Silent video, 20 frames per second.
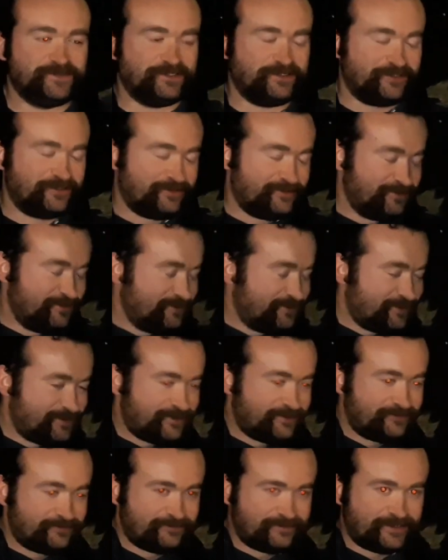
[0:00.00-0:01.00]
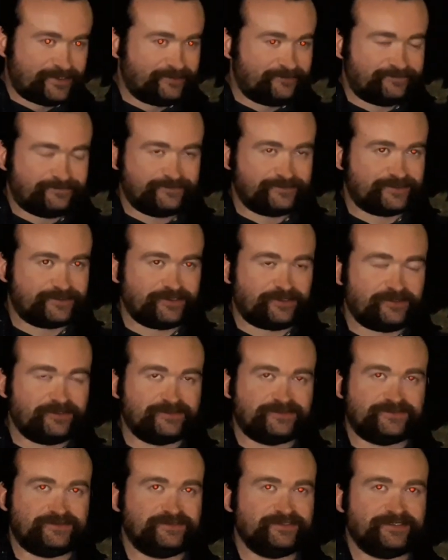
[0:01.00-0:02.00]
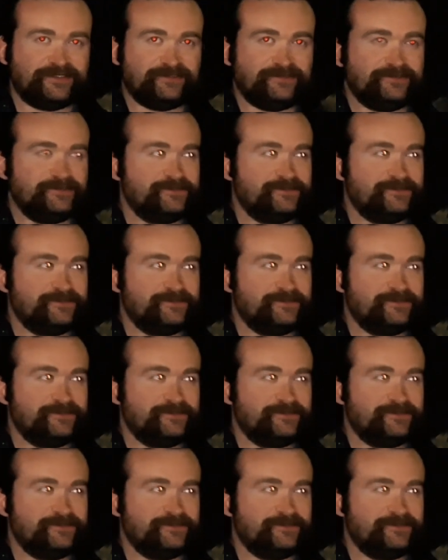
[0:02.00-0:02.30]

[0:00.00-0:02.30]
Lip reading: Oh yeah, like for God's sake.